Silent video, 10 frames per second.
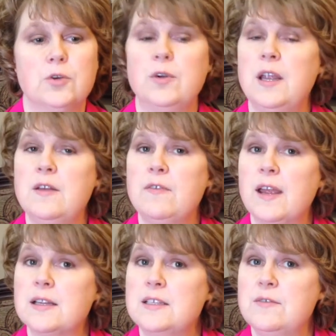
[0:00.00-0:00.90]
creative
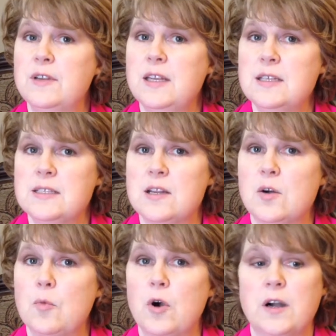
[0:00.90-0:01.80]
activities that
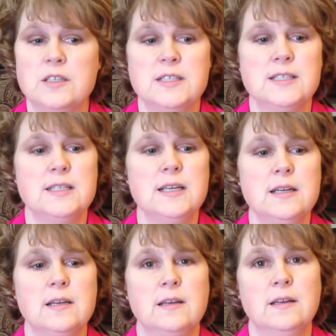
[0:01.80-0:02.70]
are more
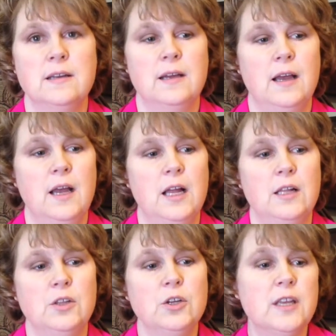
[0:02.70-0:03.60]
artistic,
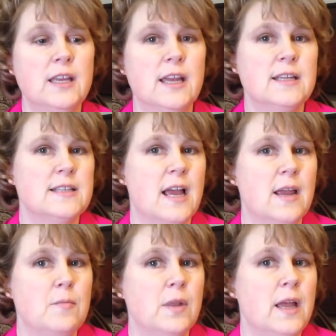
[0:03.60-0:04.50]
looking at
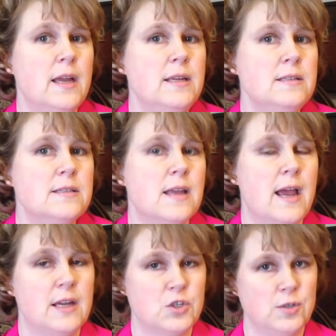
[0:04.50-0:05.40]
timelines,
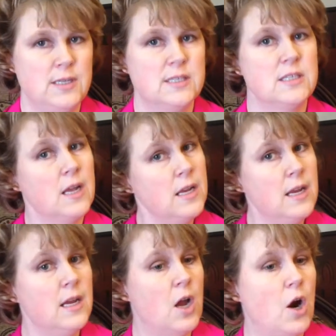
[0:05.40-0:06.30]
actually
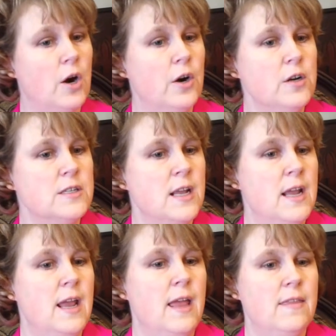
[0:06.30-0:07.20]
studying art,
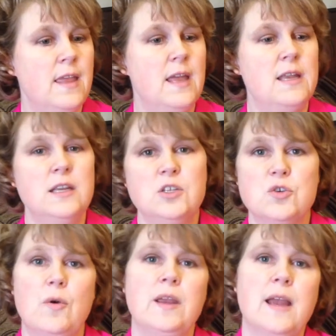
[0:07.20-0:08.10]
and then
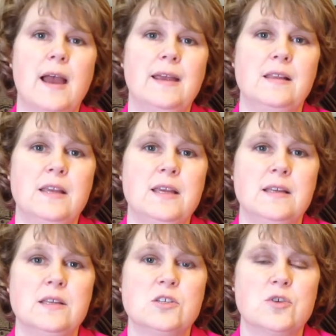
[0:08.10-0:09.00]
enjoying highly
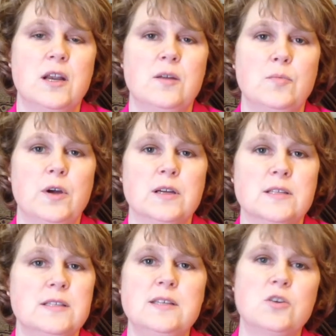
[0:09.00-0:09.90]
illustrated
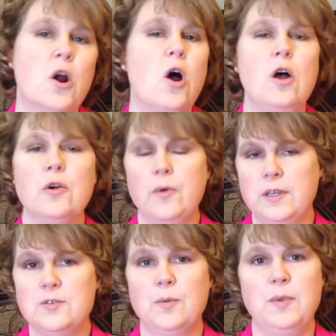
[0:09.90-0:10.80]
books. These are all
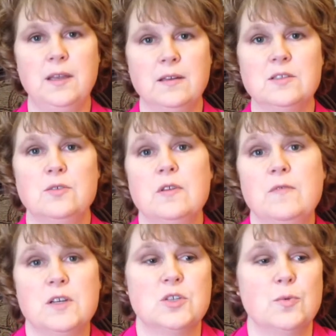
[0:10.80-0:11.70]
going to appeal to the
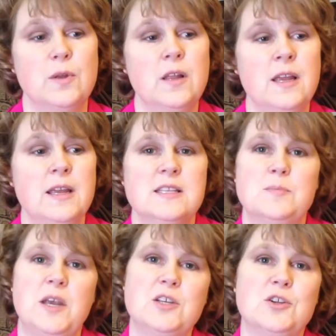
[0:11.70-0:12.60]
visual
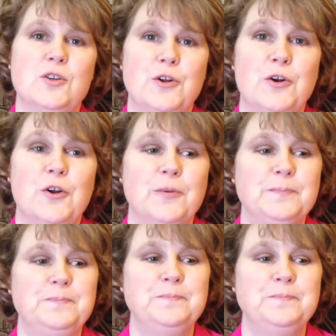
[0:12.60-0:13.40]
spatial learner.